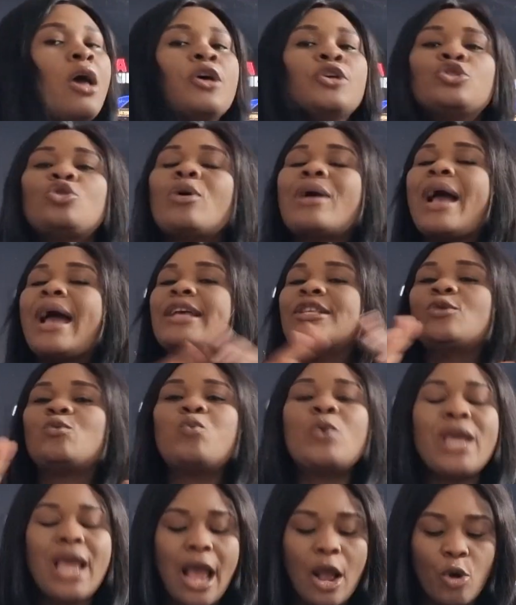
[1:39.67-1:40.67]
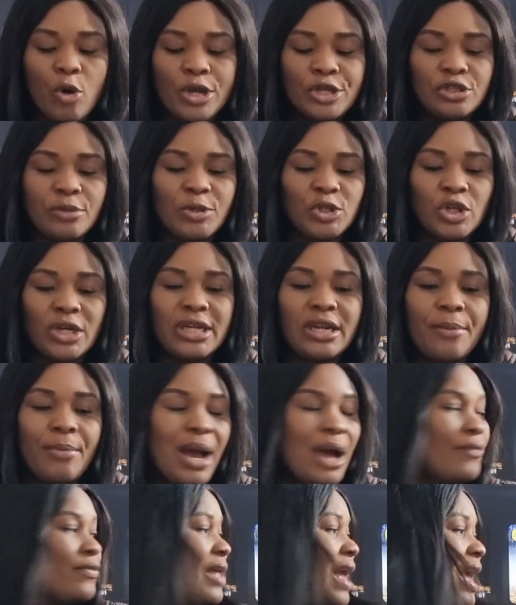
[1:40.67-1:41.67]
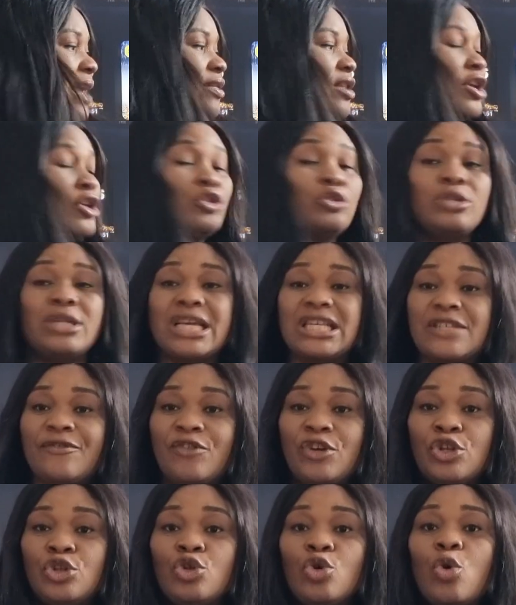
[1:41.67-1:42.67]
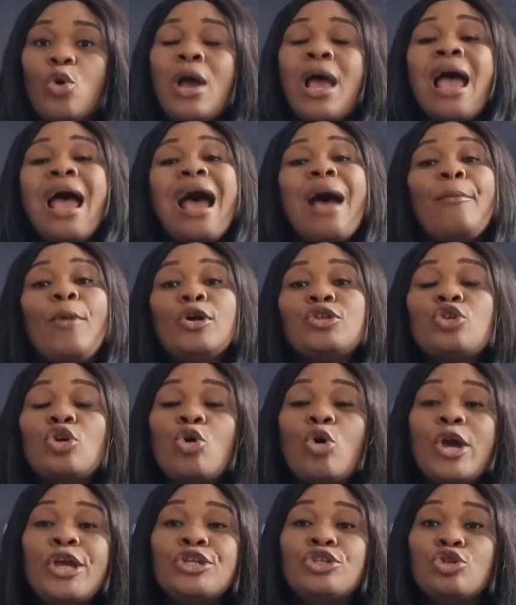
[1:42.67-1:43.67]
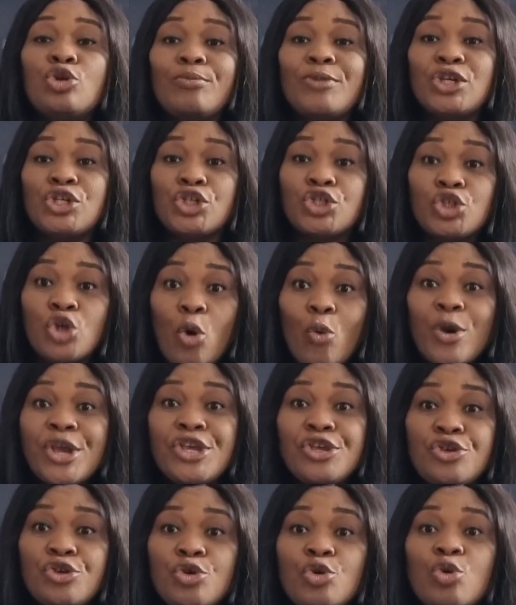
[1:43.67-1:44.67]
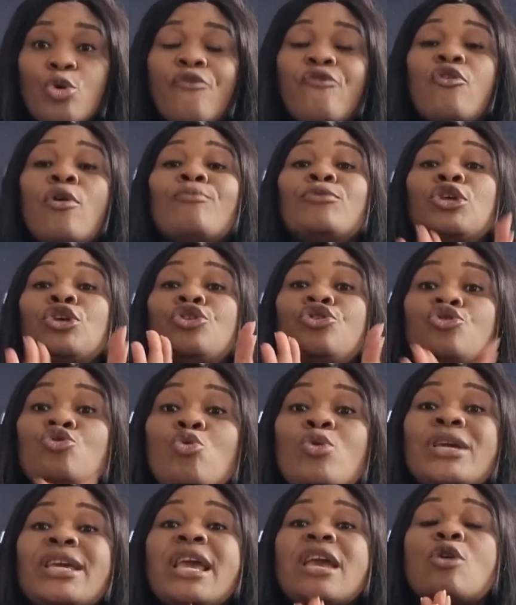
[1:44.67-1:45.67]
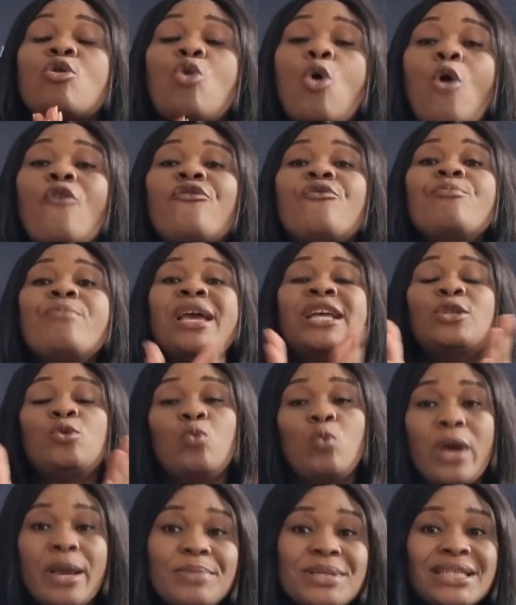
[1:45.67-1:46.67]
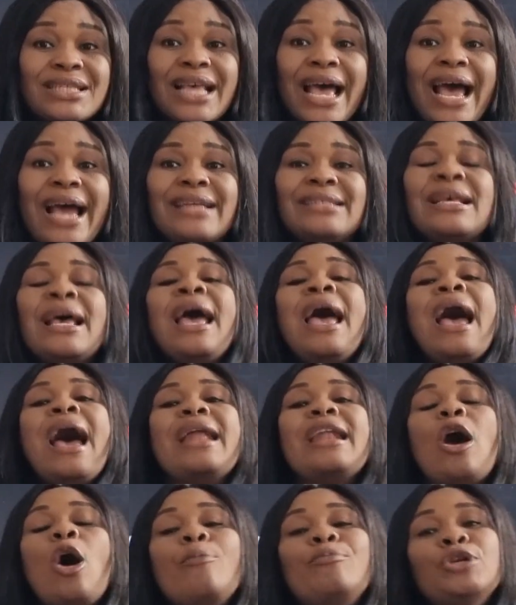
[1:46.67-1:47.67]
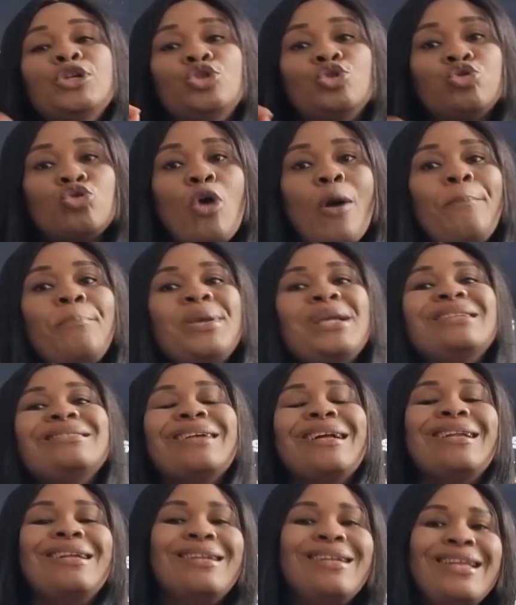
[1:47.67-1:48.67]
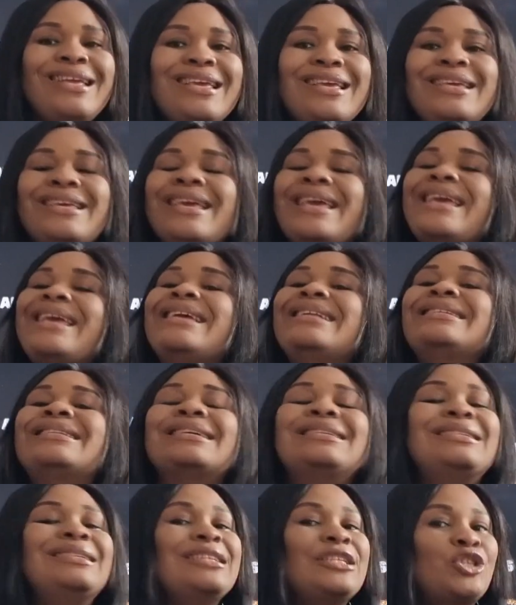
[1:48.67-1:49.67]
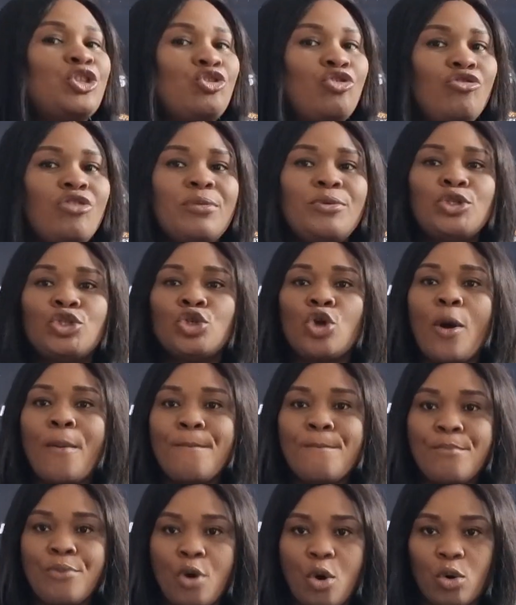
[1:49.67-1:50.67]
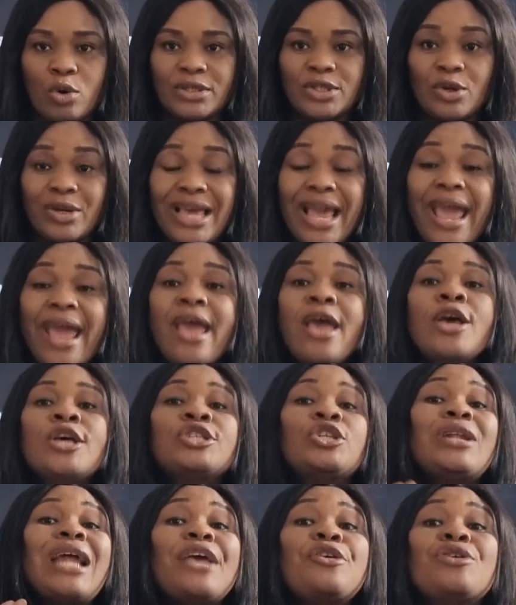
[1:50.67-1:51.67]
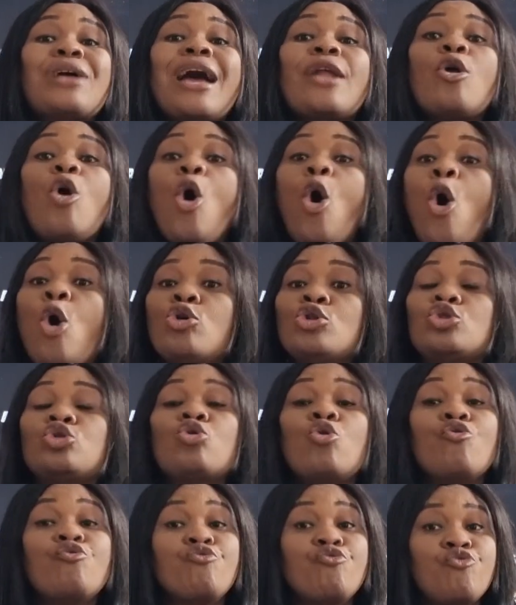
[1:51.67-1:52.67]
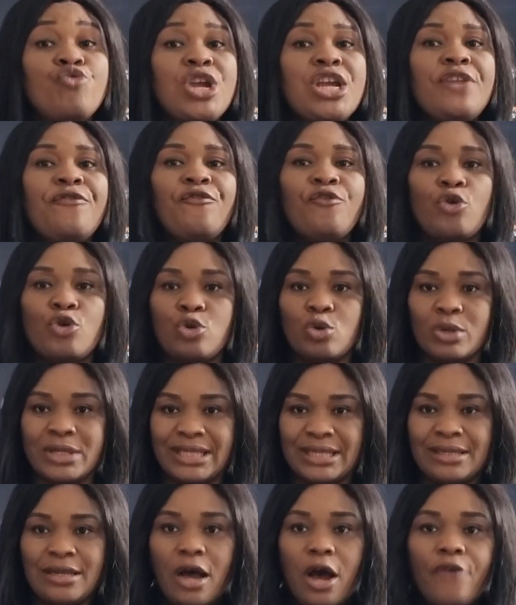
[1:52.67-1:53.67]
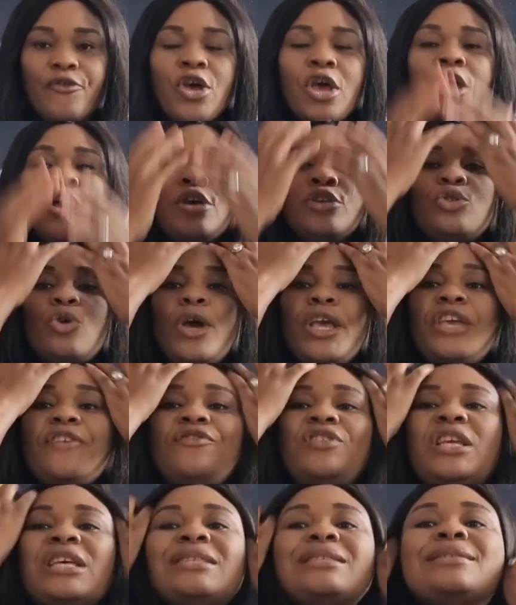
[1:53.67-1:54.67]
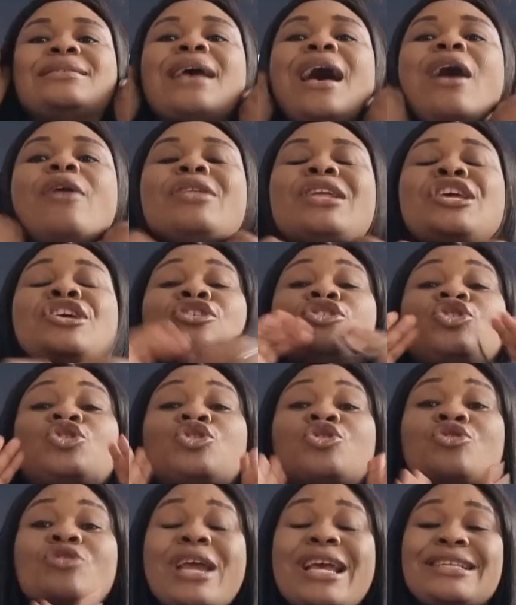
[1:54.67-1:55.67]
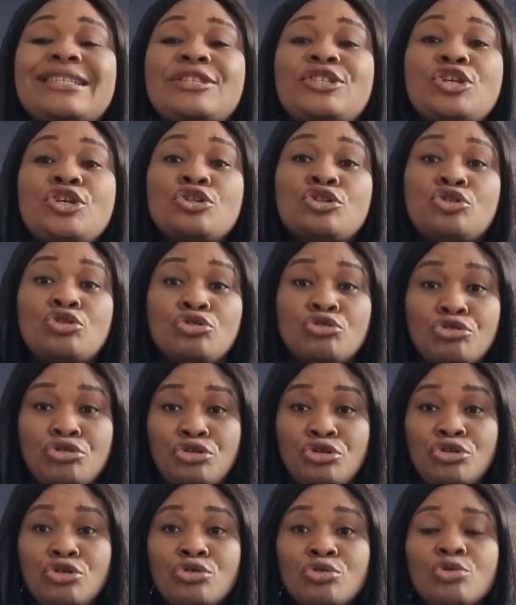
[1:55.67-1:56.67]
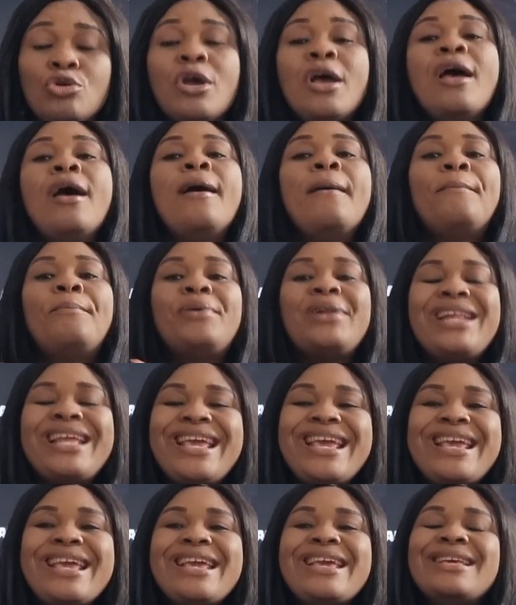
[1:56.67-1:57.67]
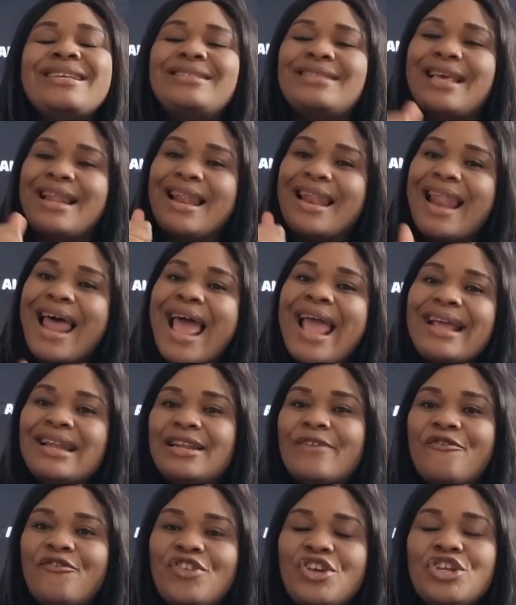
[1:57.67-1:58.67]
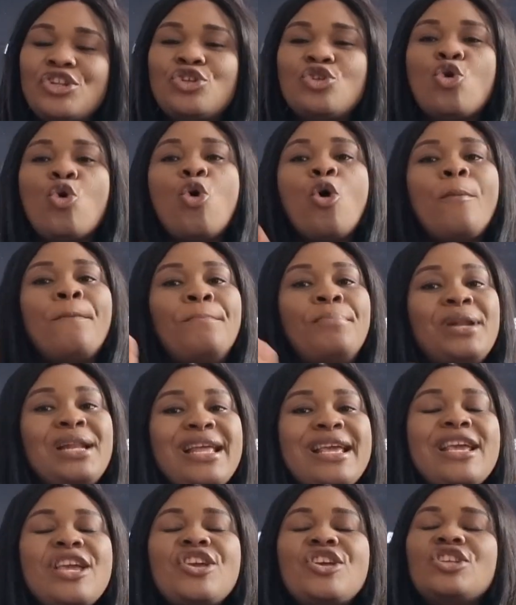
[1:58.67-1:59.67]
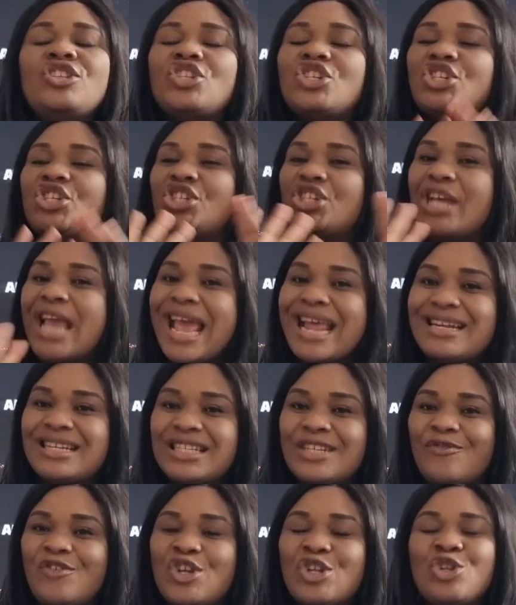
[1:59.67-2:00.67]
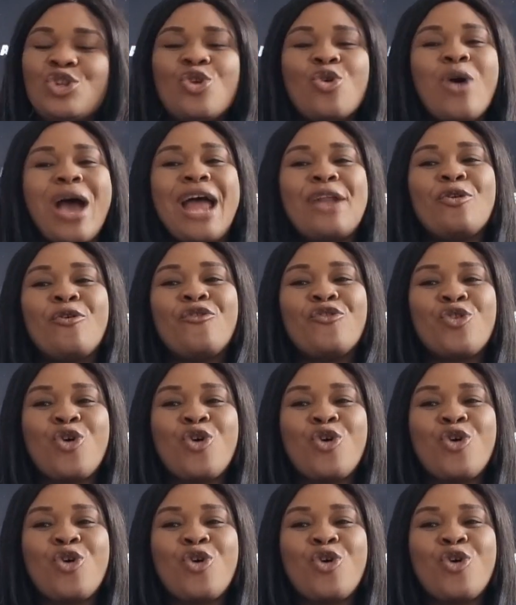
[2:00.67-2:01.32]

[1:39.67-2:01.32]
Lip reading: So guys, we are going to be talking about that in today's video. I'm also going to be showing you from the UK government website, and I'll be dropping the link in the description box, okay? So that you can also read for yourself. So if this sounds interesting to you, please like the video, please share this video, and of